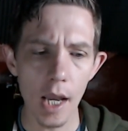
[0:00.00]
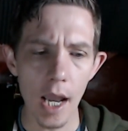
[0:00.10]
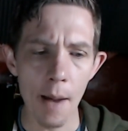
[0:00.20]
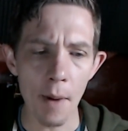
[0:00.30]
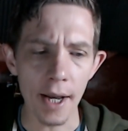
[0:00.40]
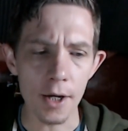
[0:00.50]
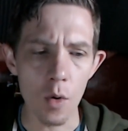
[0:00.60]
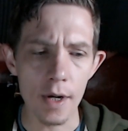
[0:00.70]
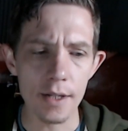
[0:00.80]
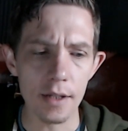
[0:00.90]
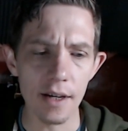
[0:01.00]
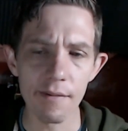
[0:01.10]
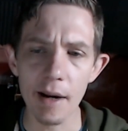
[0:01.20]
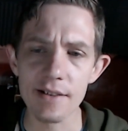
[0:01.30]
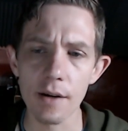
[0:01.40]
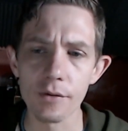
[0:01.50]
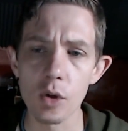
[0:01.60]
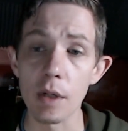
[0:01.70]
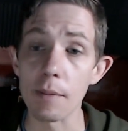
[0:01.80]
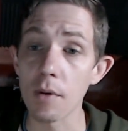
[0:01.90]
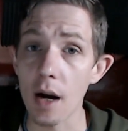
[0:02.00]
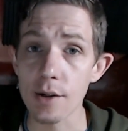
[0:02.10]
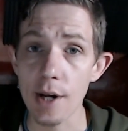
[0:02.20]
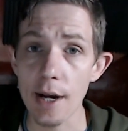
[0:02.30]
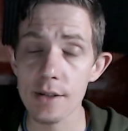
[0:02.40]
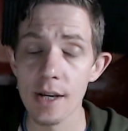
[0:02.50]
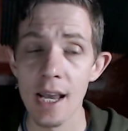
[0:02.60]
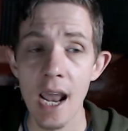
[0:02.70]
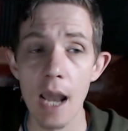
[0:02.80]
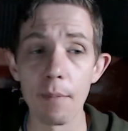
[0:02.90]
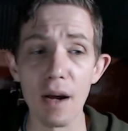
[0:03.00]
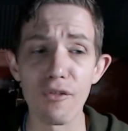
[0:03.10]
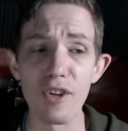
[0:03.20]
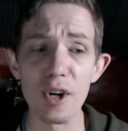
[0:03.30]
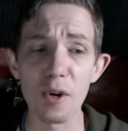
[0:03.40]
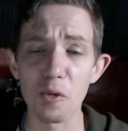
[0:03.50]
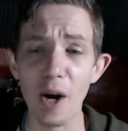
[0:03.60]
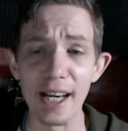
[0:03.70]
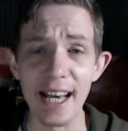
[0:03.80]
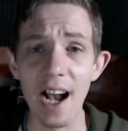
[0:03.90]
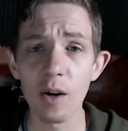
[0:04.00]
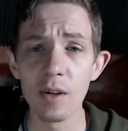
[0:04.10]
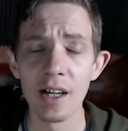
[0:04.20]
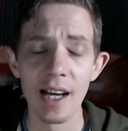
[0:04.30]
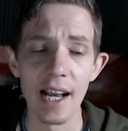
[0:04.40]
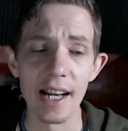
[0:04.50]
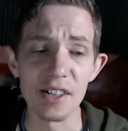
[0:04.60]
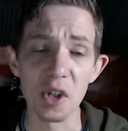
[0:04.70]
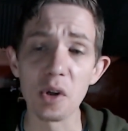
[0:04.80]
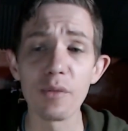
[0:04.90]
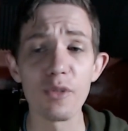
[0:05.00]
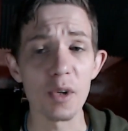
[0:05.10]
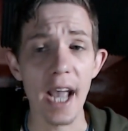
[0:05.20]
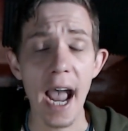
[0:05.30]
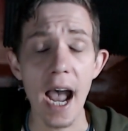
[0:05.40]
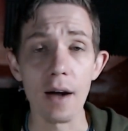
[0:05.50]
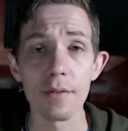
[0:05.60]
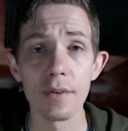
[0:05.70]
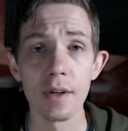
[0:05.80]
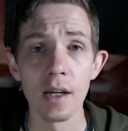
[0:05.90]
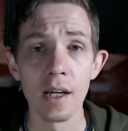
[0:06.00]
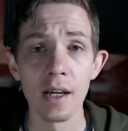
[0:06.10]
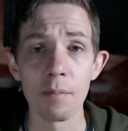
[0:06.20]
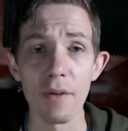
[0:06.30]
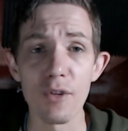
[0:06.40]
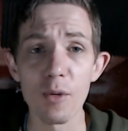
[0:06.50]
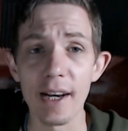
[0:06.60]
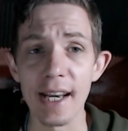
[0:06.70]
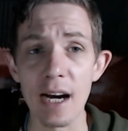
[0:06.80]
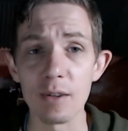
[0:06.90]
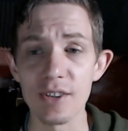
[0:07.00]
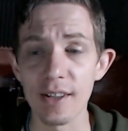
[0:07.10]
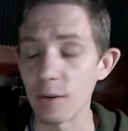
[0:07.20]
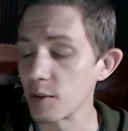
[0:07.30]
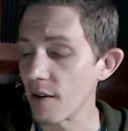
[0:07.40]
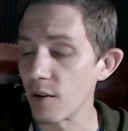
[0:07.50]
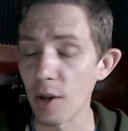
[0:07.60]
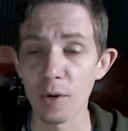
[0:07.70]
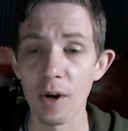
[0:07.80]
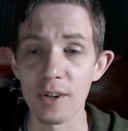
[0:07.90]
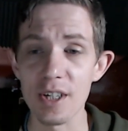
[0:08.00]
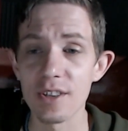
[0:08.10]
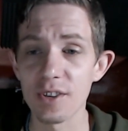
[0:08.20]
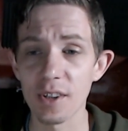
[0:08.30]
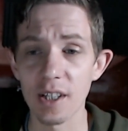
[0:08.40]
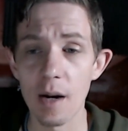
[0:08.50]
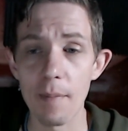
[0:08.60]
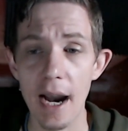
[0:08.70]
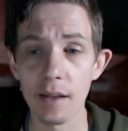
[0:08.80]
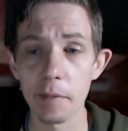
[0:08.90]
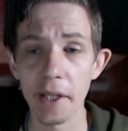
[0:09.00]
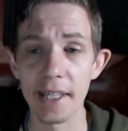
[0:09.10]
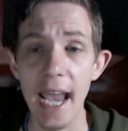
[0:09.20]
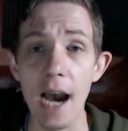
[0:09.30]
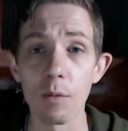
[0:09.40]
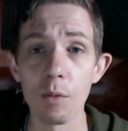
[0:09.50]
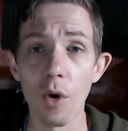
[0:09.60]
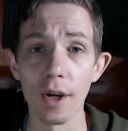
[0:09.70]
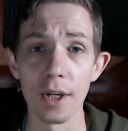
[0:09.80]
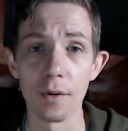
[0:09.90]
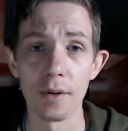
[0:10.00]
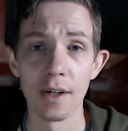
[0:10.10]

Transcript: am I going to give myself too many projects? And my fear right now, and it's a good fear to have, my fear right now is that those seven other auditions are going to come back and they'll be like, yeah, we want you.